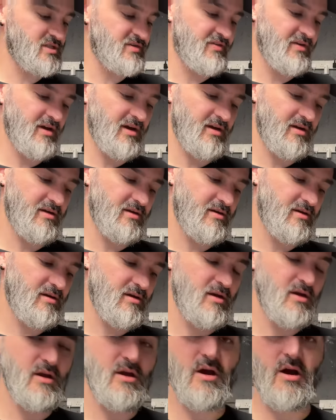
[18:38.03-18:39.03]
for
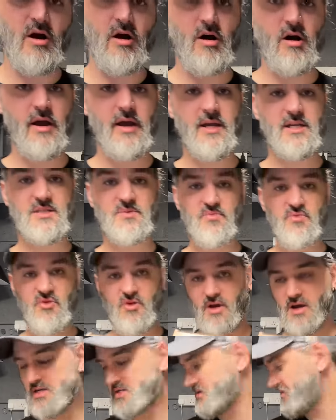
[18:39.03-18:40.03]
highest
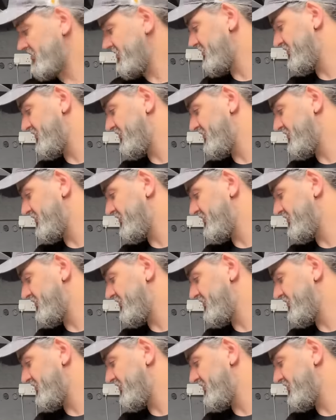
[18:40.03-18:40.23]
prize